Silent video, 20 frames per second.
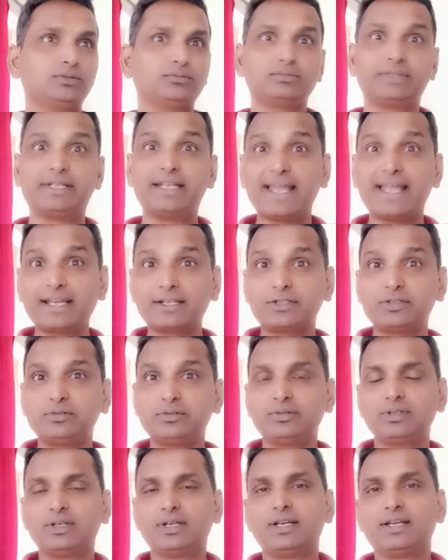inactive,
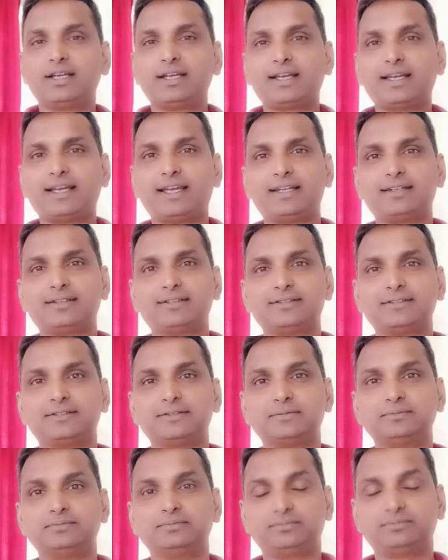and
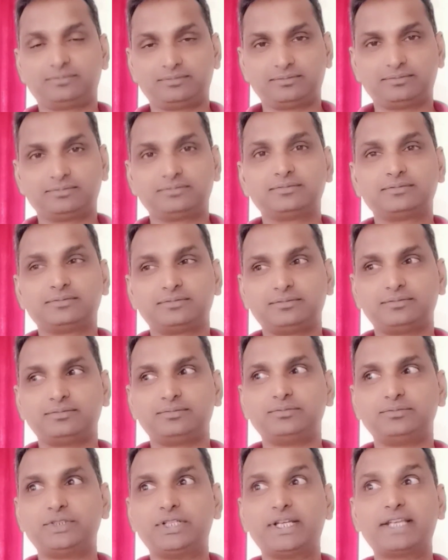
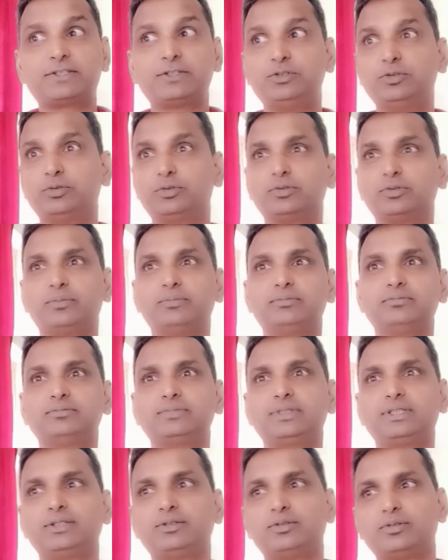yes, due to,
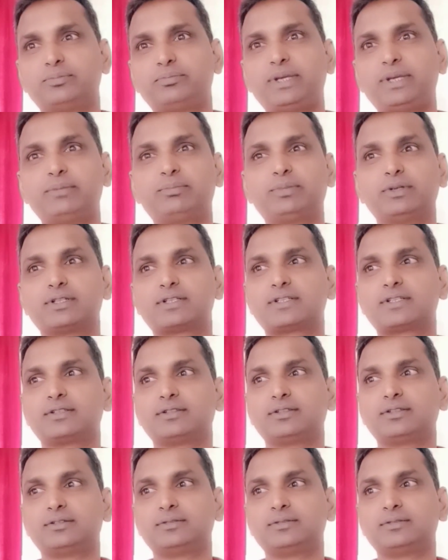you know, people's